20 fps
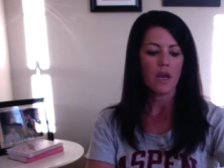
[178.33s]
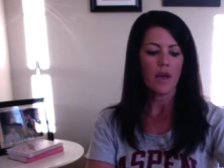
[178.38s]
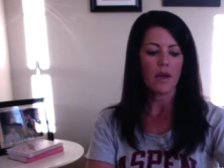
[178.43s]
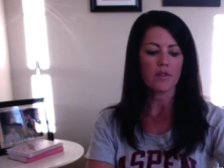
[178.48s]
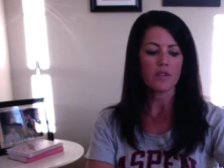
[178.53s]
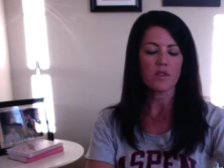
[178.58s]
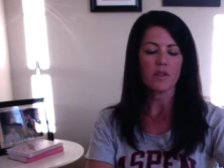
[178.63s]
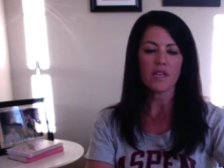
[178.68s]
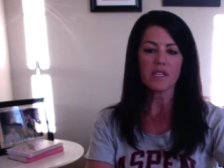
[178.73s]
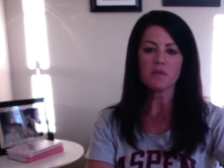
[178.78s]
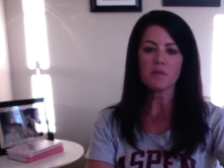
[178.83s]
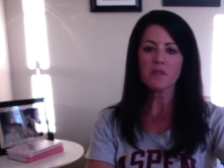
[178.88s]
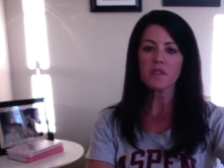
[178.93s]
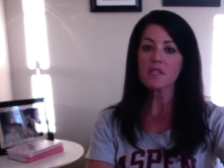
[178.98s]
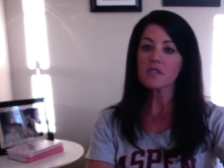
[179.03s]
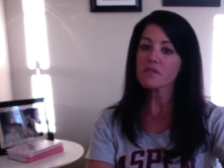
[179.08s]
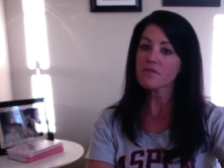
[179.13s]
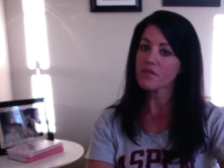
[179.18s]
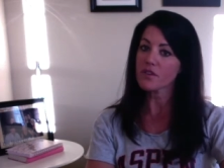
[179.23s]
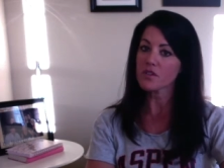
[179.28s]
So that's what
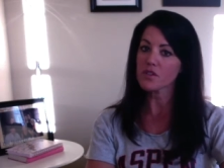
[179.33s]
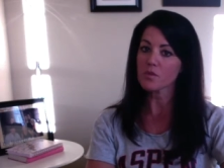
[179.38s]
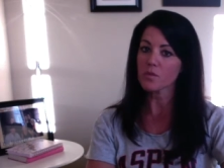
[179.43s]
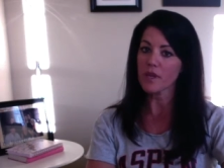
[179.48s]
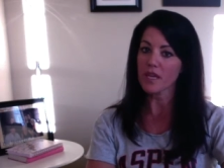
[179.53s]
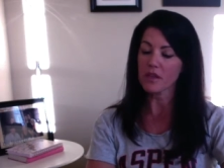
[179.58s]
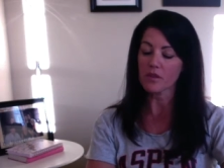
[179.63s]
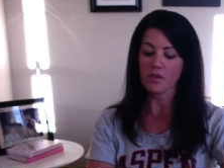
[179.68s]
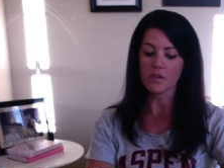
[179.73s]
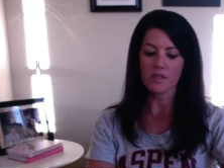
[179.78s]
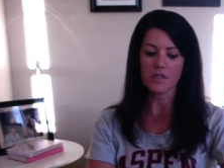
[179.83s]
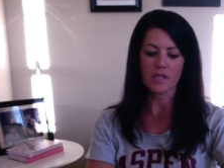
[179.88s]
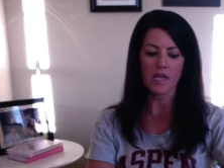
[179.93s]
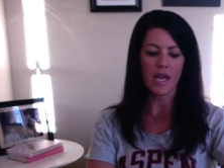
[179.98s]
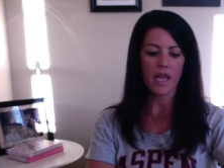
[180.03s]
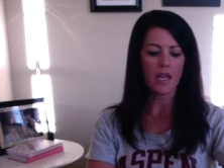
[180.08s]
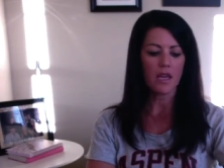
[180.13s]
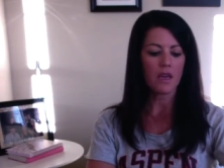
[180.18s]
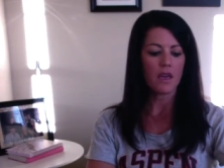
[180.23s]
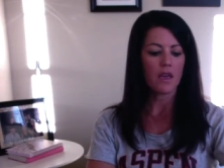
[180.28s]
this first week looks
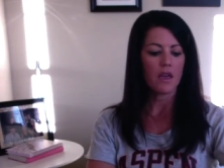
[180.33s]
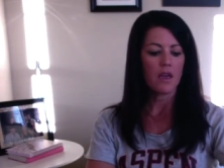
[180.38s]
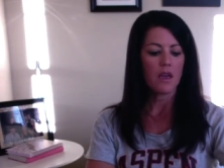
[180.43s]
like.